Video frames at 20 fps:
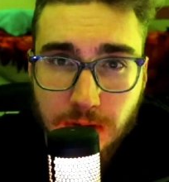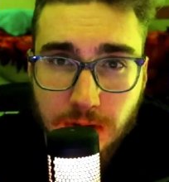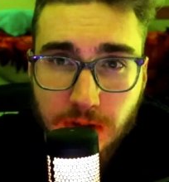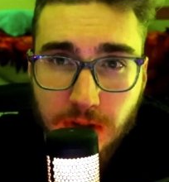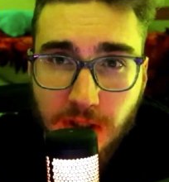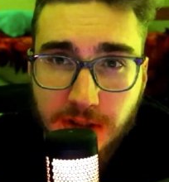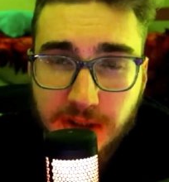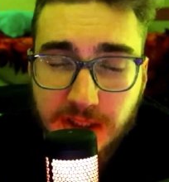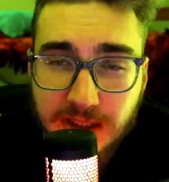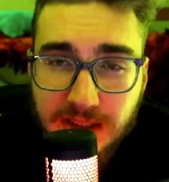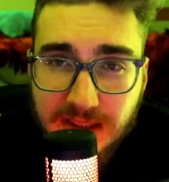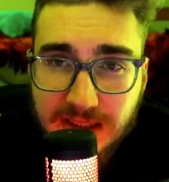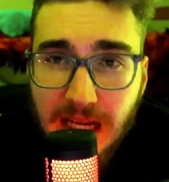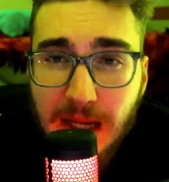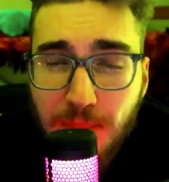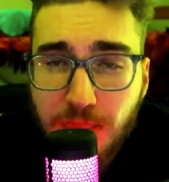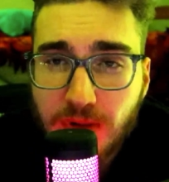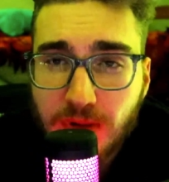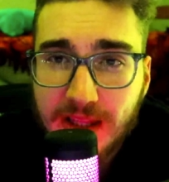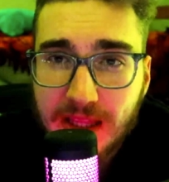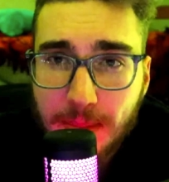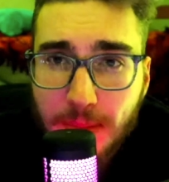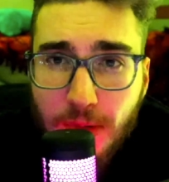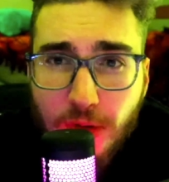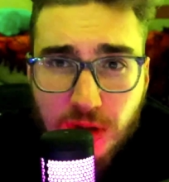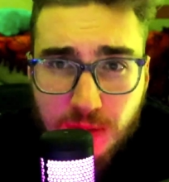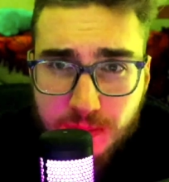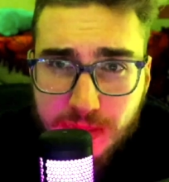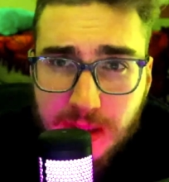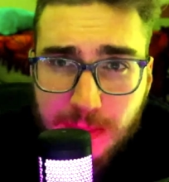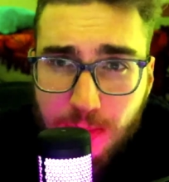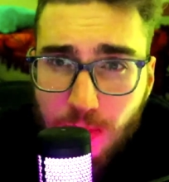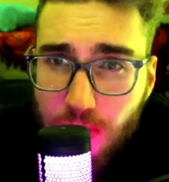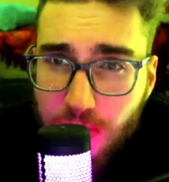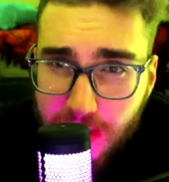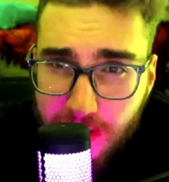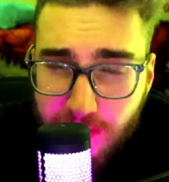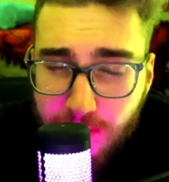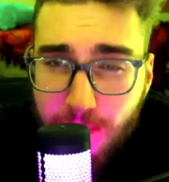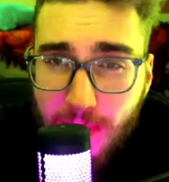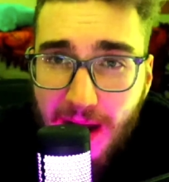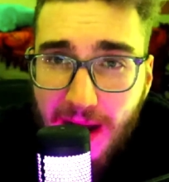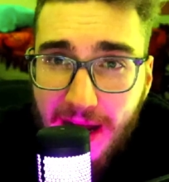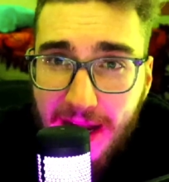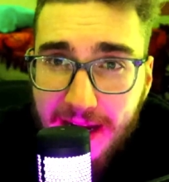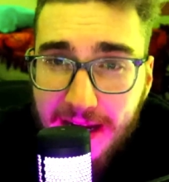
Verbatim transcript: There's a template that most people live by.